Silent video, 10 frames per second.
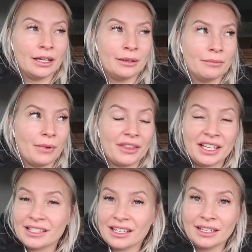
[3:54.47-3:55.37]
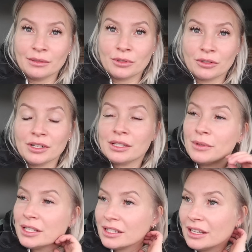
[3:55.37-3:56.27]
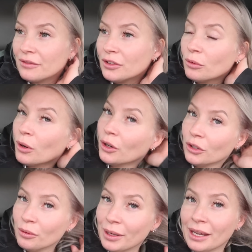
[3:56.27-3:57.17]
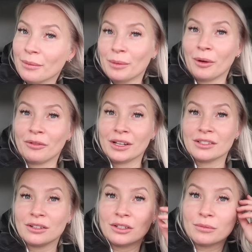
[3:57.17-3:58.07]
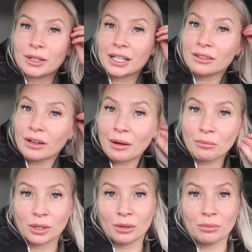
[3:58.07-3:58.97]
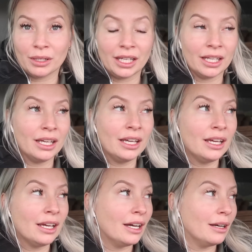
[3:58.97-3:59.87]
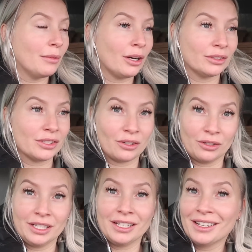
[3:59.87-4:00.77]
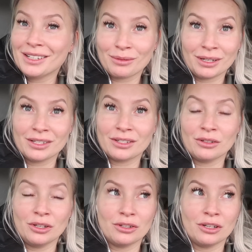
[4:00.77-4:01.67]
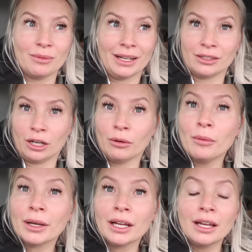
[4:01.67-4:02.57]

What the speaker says: I think it's the lead up to Christmas. If you are new here, me and my friend started up like a little hamper company on the side, as well as doing YouTube and Glow Up.